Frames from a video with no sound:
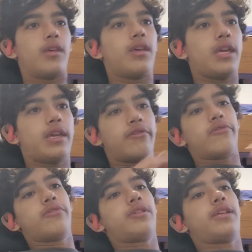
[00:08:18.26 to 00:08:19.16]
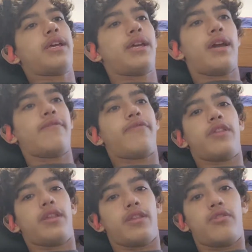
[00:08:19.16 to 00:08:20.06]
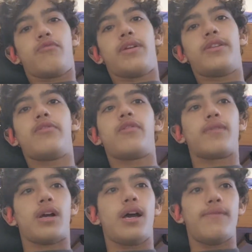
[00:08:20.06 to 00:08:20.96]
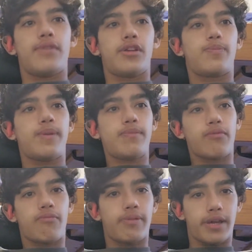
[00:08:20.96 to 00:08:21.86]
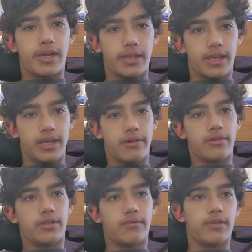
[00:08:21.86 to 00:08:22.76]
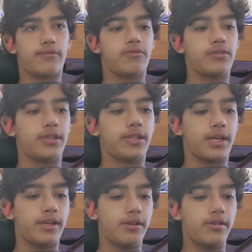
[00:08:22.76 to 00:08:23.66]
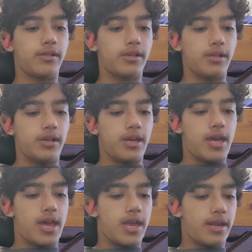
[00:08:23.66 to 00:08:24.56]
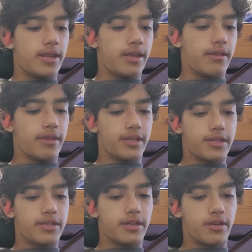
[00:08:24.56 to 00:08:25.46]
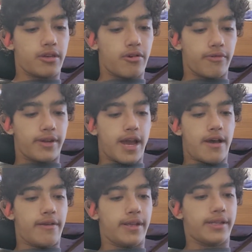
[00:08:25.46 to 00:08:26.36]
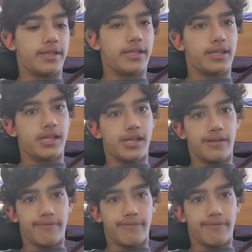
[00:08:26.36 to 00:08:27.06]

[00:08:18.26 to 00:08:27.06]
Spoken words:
Eagles, I think they're way too overhyped. There's people picking the Eagles over the 49ers, and this can go down as